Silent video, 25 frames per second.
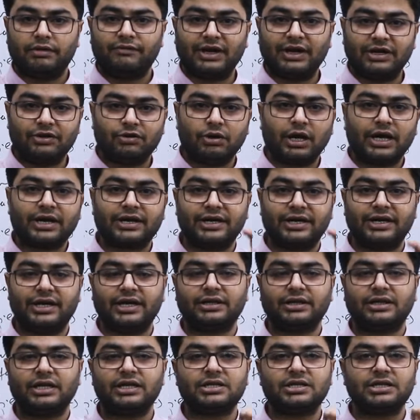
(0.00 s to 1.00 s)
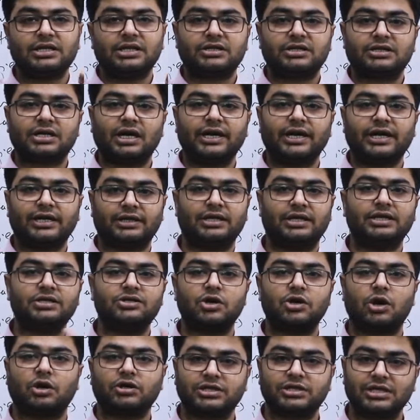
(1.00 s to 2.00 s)
when you are reading this, studying
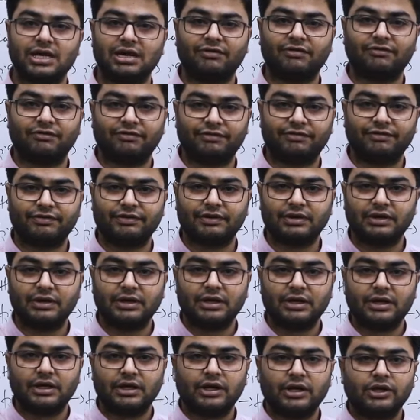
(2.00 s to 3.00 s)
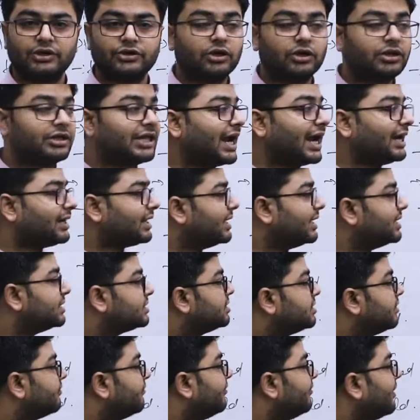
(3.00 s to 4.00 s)
this yourself. So that
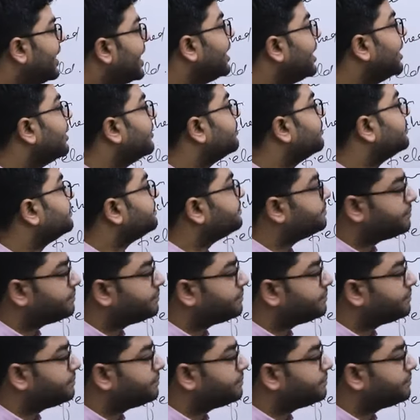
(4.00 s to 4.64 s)
is the way.